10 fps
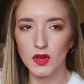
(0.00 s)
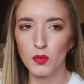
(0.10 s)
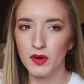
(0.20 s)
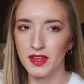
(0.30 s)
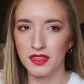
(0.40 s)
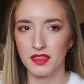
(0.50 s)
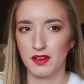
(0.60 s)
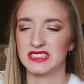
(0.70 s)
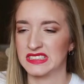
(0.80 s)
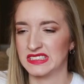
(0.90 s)
with,
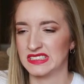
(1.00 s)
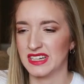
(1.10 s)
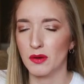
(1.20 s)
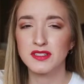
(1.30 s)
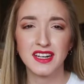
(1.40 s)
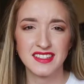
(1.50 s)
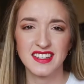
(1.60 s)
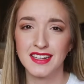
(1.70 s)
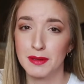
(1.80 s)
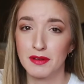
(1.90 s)
I was gonna
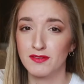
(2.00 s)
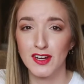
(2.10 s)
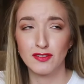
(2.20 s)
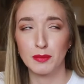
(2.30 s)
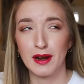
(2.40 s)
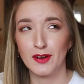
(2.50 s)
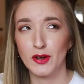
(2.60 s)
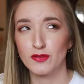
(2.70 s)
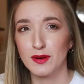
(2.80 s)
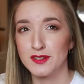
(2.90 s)
say denim and velvet, but I don't
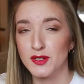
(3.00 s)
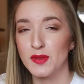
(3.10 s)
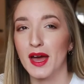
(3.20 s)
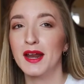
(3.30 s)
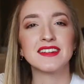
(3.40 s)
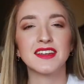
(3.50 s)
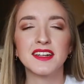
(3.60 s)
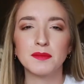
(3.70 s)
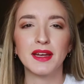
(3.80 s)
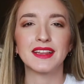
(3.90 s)
know if I would do that.
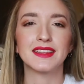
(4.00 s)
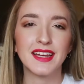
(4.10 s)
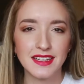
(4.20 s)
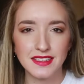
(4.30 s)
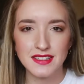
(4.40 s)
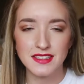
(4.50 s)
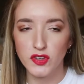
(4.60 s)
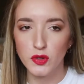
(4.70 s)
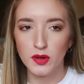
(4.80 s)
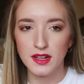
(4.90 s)
Denim and lace. If
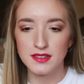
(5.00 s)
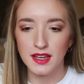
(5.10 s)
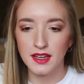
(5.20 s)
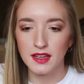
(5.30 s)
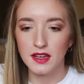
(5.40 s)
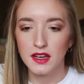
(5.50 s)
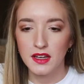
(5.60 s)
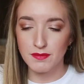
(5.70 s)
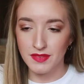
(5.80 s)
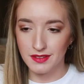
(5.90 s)
you wanna take
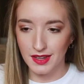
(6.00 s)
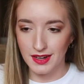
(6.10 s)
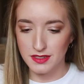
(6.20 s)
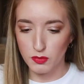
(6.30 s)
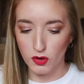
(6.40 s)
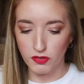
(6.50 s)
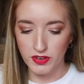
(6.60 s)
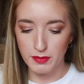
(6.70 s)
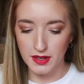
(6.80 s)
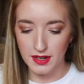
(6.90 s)
something that is more
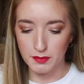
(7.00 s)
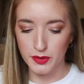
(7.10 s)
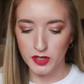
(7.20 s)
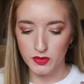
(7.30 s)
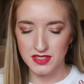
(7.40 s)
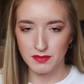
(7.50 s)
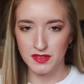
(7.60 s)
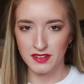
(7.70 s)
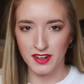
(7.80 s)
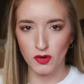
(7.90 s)
feminine and put it with
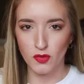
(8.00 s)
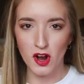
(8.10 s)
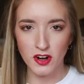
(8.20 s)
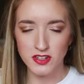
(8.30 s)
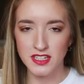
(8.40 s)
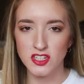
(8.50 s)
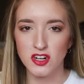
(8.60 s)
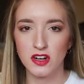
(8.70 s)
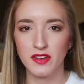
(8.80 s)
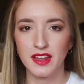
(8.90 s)
something like a rocker
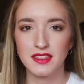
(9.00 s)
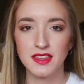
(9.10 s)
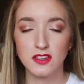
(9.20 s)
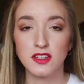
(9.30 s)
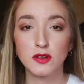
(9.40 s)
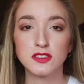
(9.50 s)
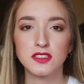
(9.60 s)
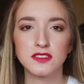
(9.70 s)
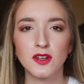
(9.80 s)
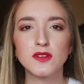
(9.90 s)
t-shirt, like
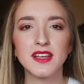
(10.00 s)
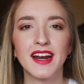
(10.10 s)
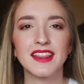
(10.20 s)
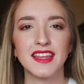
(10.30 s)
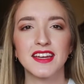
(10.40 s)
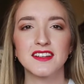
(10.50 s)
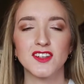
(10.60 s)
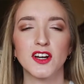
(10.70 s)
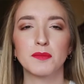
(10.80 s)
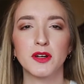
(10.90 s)
those kind of things
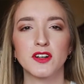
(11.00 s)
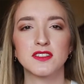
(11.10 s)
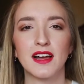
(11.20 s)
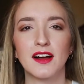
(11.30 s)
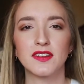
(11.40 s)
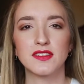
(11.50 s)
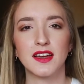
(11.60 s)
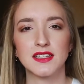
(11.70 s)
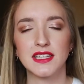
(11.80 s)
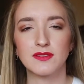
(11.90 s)
are gonna put your style to the
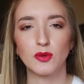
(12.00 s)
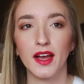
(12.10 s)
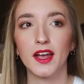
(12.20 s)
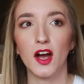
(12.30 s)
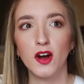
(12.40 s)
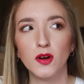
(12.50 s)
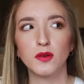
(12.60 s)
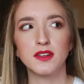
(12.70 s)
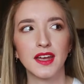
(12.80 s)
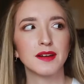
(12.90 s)
next level. Like,
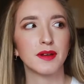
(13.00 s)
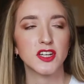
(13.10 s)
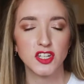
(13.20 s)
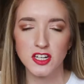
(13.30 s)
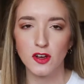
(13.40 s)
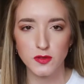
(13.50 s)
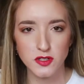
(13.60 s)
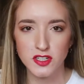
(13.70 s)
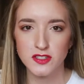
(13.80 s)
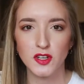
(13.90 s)
oh damn, like she knows
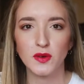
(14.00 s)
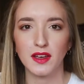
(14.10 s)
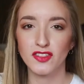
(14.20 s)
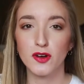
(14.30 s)
what she's doing.